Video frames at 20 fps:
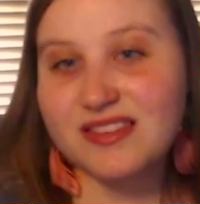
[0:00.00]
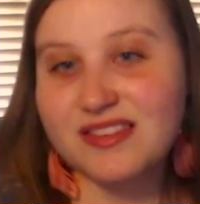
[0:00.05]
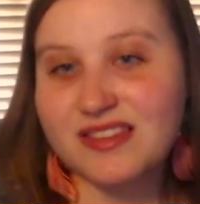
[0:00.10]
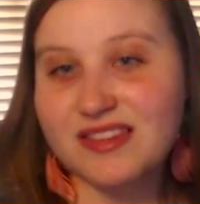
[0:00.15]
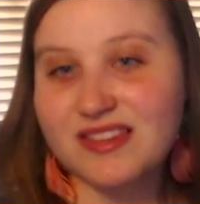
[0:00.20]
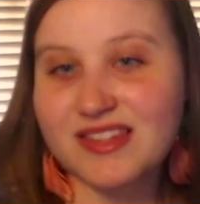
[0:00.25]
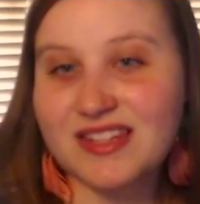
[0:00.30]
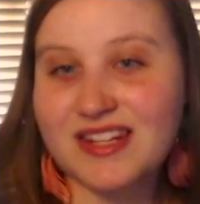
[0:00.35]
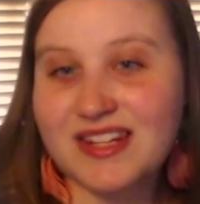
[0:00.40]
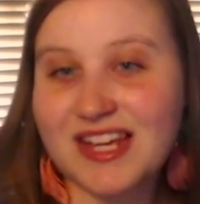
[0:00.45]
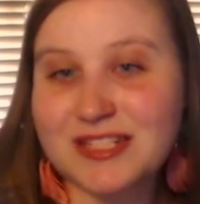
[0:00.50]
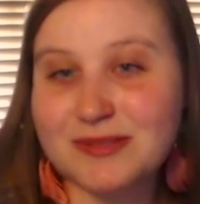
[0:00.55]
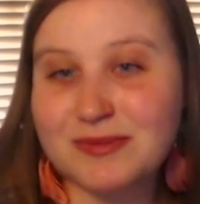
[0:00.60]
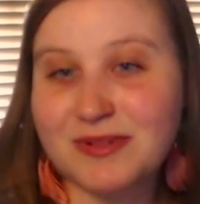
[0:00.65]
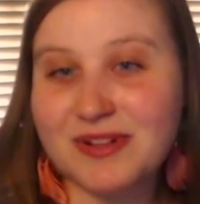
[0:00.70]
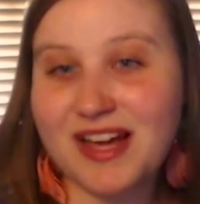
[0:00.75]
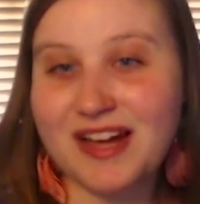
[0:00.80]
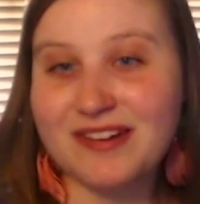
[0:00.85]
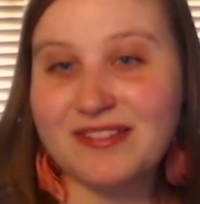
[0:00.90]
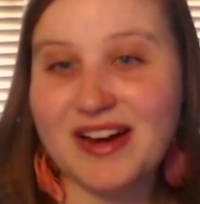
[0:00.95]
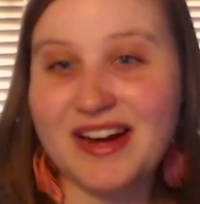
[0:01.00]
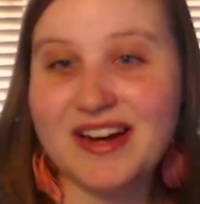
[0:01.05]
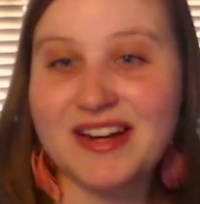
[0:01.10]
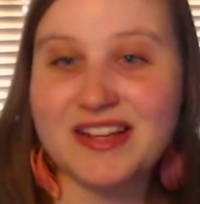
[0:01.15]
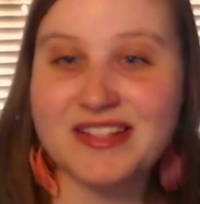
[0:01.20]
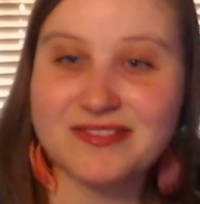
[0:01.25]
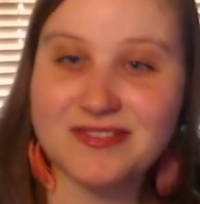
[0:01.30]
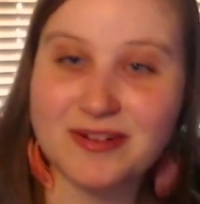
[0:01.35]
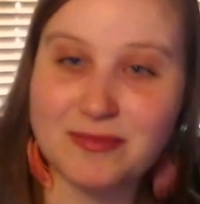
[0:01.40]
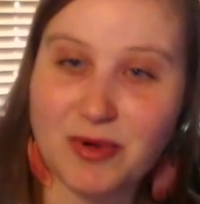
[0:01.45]
The next book I read
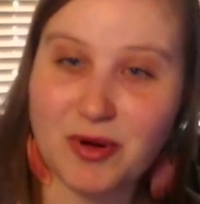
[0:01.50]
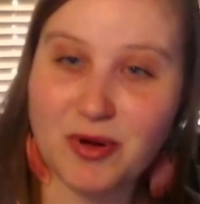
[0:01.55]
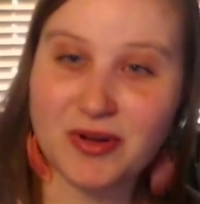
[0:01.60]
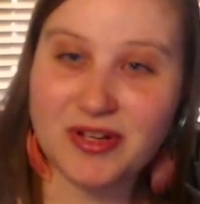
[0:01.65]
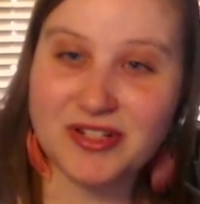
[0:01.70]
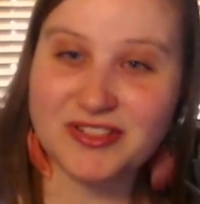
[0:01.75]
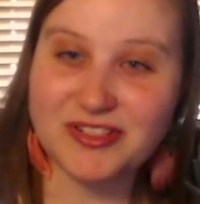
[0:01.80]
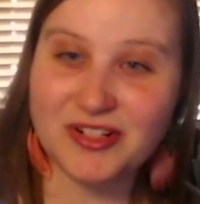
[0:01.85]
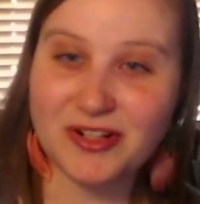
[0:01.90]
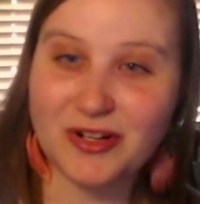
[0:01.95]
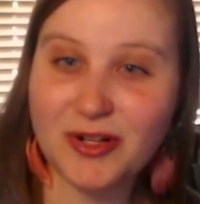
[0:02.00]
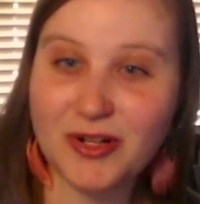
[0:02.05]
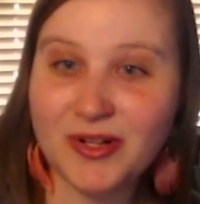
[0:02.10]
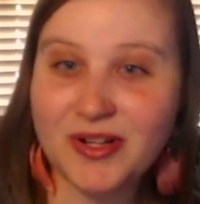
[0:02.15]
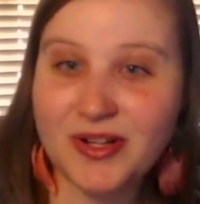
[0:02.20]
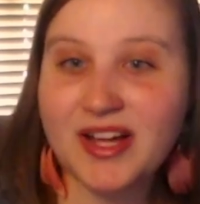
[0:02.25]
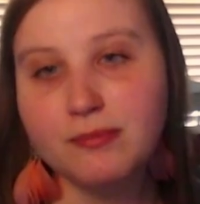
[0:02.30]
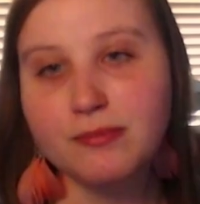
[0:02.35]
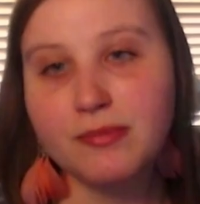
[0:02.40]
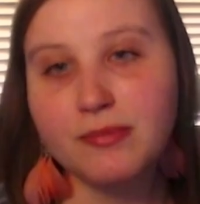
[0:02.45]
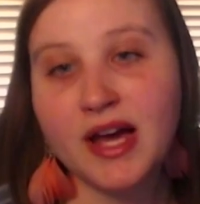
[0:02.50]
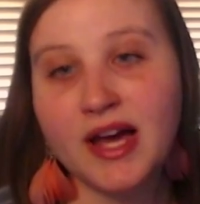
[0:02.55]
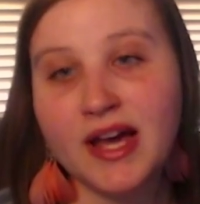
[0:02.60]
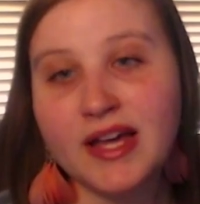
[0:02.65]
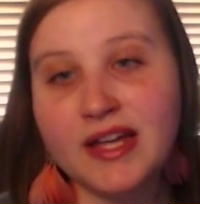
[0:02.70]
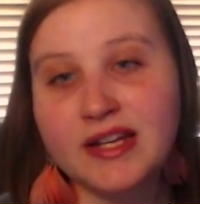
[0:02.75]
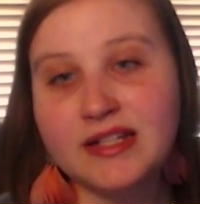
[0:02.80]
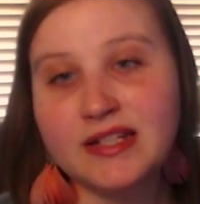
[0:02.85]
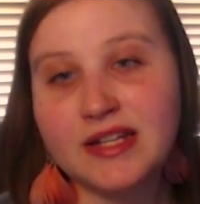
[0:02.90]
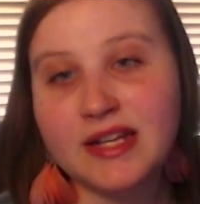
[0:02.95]
is Remote Control
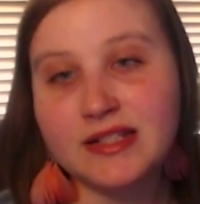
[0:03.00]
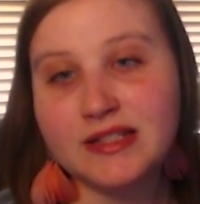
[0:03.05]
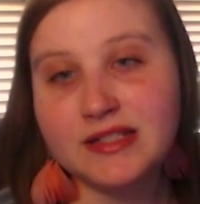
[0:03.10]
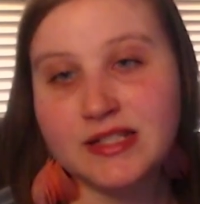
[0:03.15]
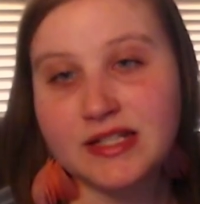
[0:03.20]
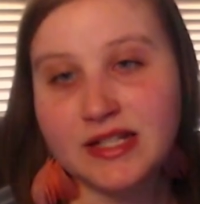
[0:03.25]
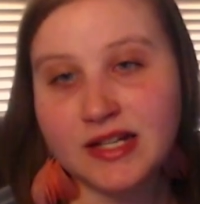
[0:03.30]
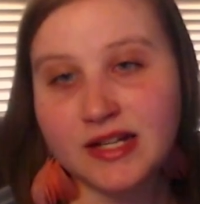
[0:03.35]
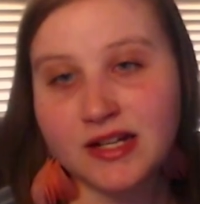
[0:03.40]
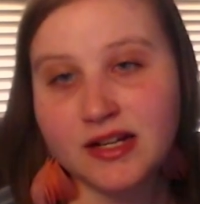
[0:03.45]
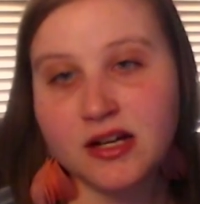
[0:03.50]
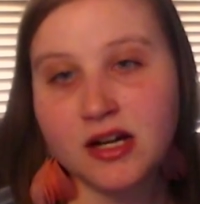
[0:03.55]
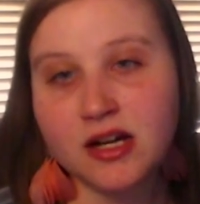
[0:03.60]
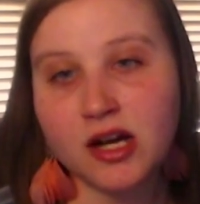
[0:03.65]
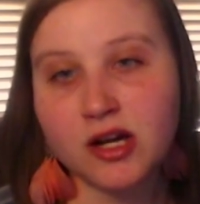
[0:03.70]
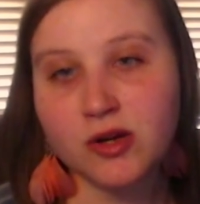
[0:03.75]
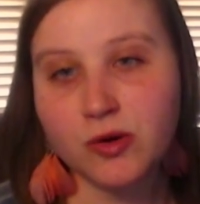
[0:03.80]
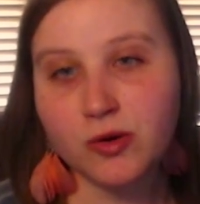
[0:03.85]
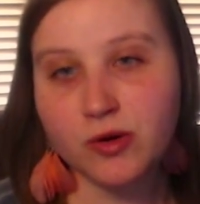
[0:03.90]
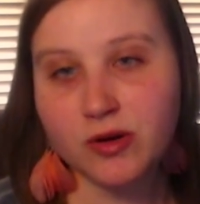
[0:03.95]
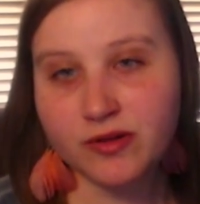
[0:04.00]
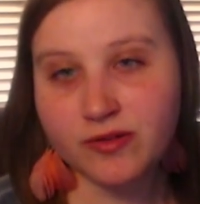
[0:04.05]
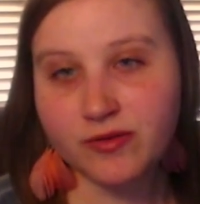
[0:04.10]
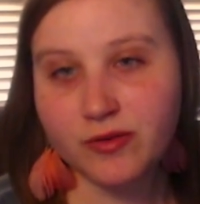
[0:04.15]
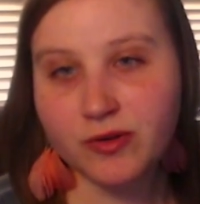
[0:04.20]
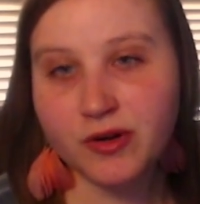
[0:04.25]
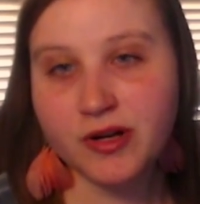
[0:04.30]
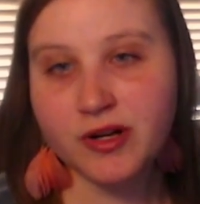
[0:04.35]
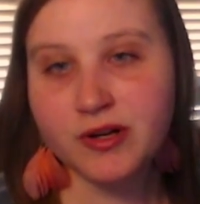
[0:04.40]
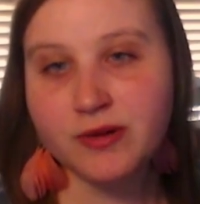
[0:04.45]
by Nadia
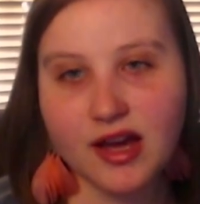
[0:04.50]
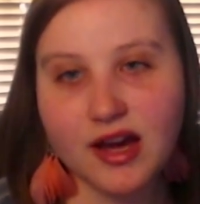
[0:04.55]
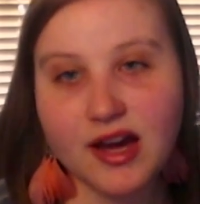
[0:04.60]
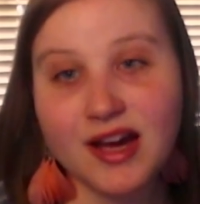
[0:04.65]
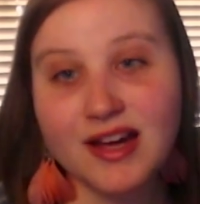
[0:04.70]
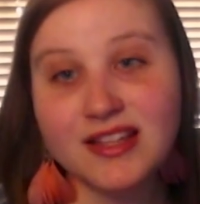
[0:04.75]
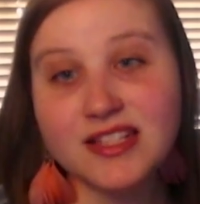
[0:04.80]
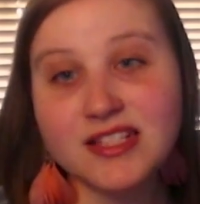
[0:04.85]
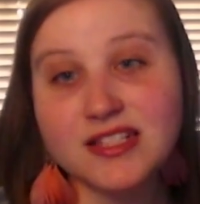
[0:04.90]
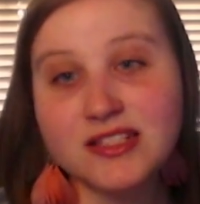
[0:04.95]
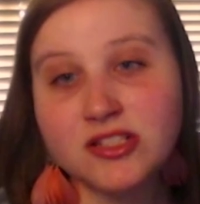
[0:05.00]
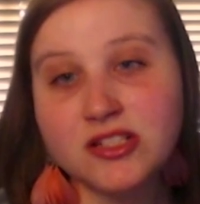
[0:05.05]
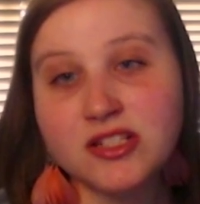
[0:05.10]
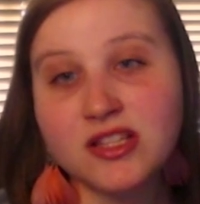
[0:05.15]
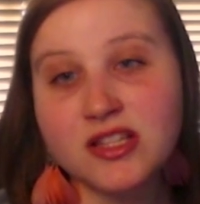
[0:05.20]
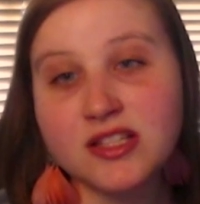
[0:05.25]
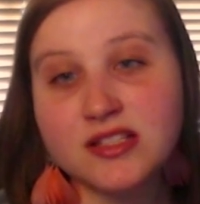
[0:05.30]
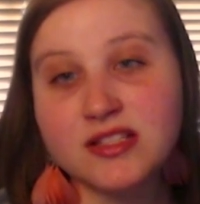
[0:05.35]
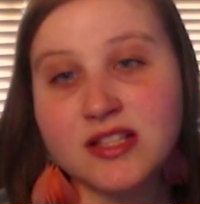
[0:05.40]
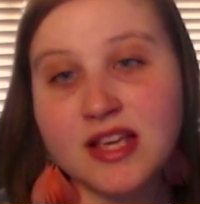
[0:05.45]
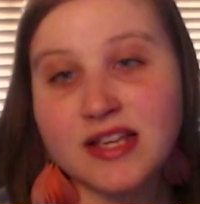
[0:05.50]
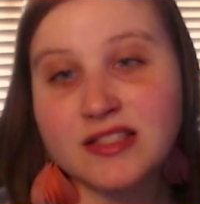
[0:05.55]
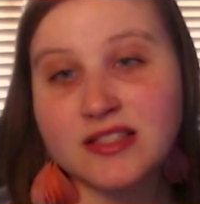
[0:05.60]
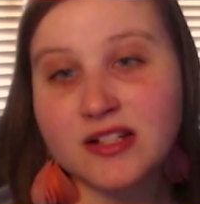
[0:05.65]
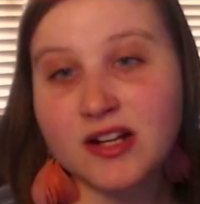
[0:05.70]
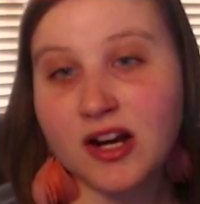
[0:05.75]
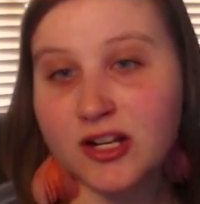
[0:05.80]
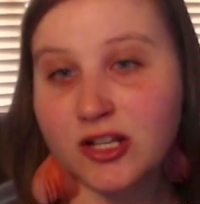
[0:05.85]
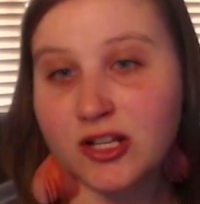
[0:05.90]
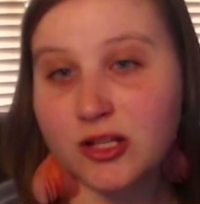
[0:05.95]
Okorafor. I listened to this as
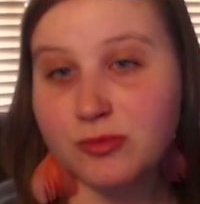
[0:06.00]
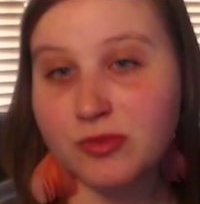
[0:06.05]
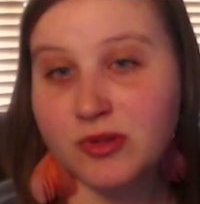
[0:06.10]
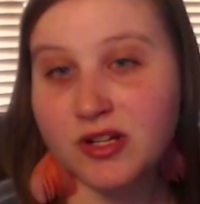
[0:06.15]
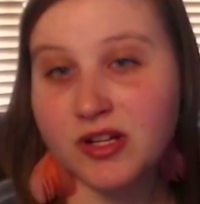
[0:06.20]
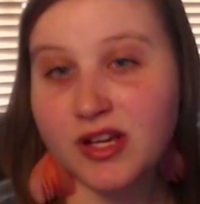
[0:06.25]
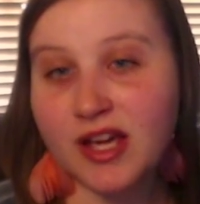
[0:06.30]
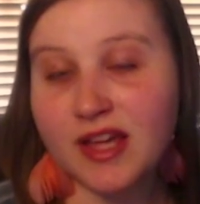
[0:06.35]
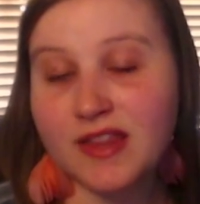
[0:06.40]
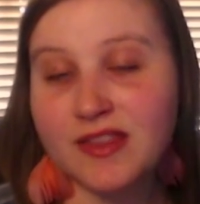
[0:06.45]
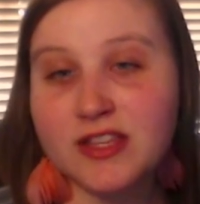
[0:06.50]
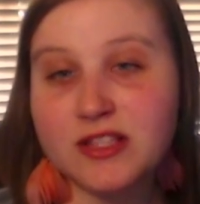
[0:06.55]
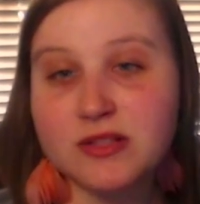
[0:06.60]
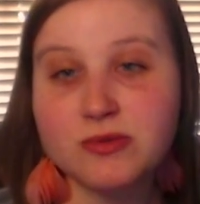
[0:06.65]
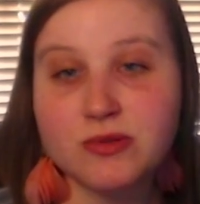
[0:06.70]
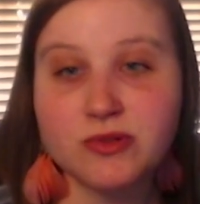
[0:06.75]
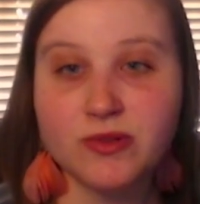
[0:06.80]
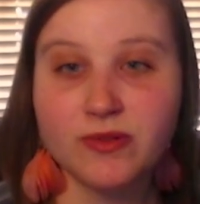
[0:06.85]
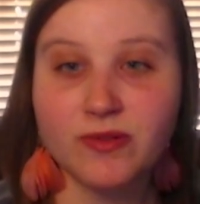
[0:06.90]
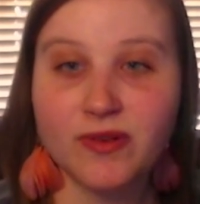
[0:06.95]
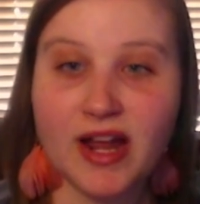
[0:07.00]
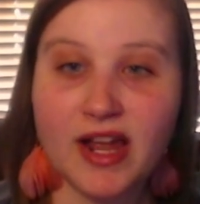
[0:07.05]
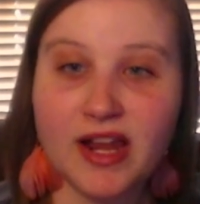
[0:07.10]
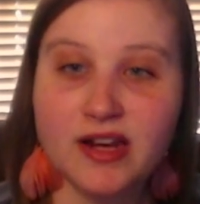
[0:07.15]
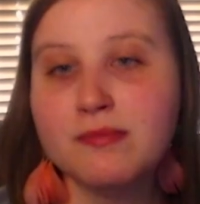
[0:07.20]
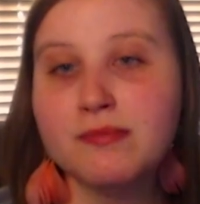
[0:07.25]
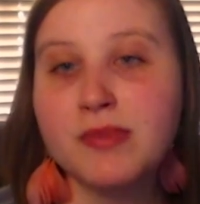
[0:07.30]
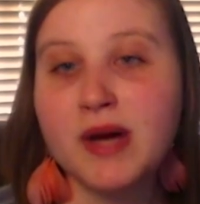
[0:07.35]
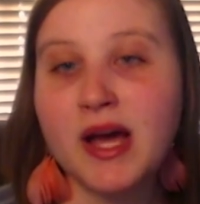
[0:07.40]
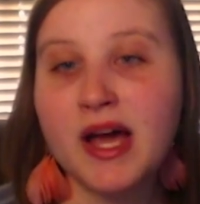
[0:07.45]
an audiobook, and this was
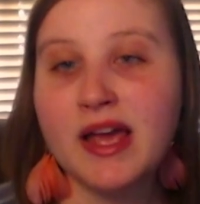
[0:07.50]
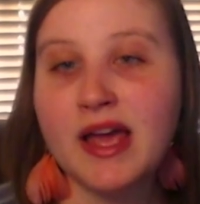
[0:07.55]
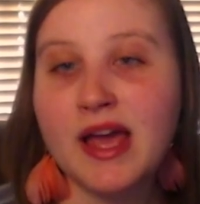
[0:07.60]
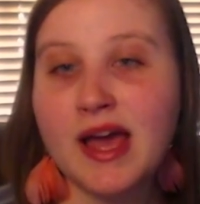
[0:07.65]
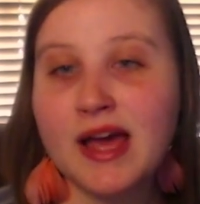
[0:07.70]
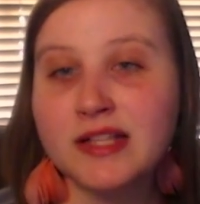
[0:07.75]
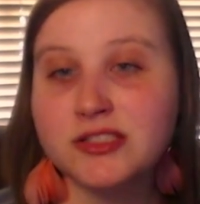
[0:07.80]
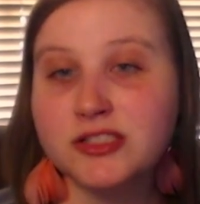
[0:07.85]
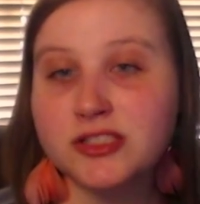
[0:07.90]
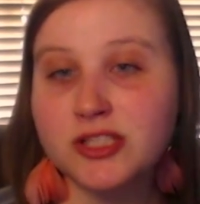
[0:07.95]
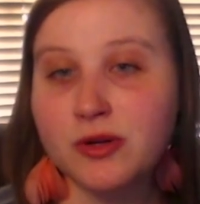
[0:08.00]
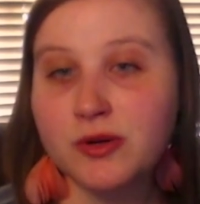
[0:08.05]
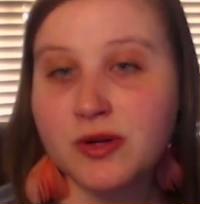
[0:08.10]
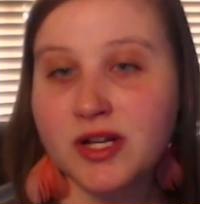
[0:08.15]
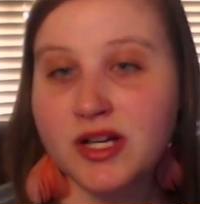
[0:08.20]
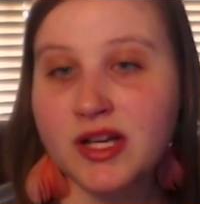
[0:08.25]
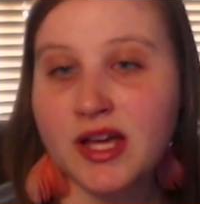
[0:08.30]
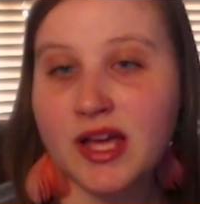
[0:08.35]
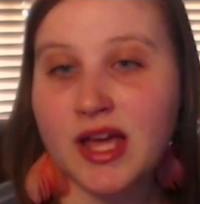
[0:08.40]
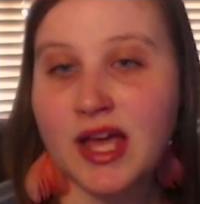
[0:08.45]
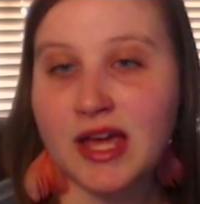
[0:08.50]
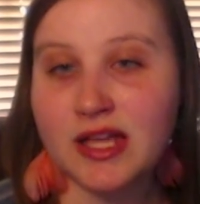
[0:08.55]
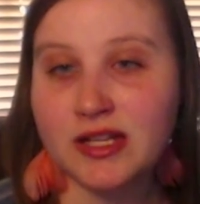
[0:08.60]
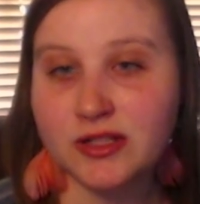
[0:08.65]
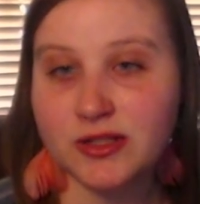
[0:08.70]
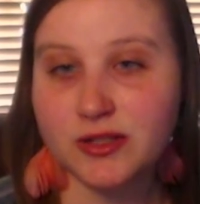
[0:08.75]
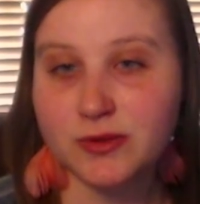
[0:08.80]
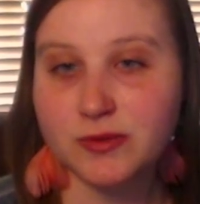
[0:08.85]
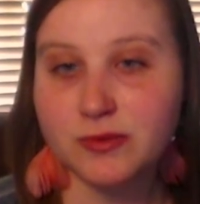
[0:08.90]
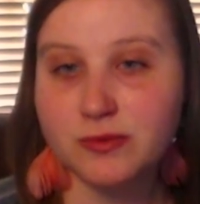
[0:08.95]
read by Adjoa
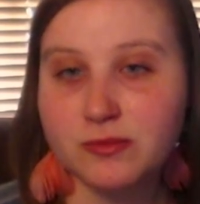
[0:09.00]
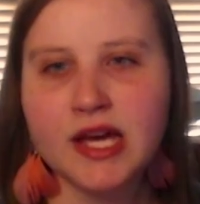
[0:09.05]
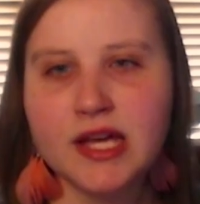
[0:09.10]
Ando.